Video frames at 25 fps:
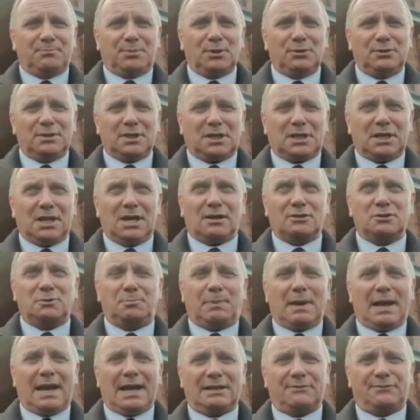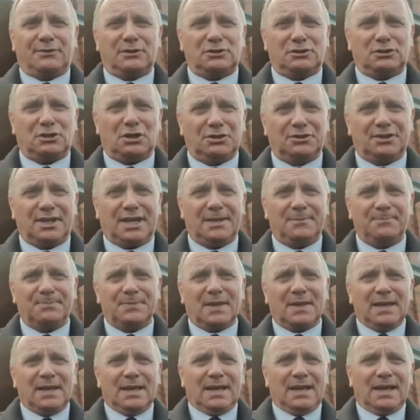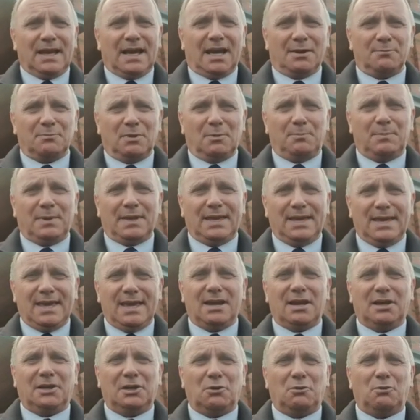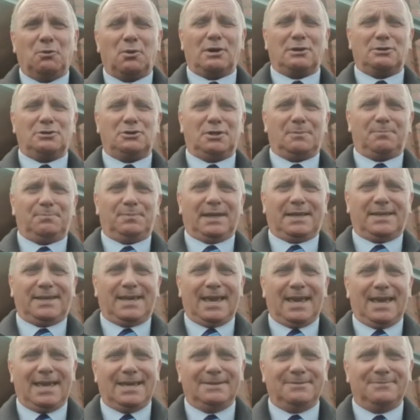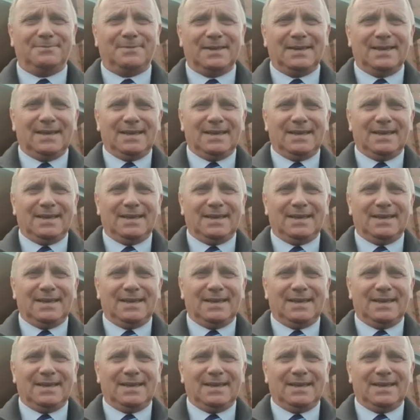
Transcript: Put the clocks back for Sunday and we'll be here to worship the King